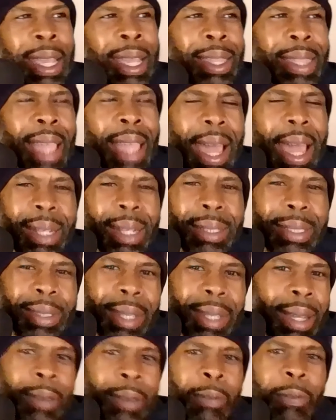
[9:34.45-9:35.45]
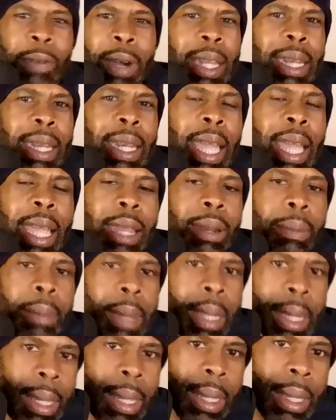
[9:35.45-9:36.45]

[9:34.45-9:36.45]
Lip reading: That is a fun day to me.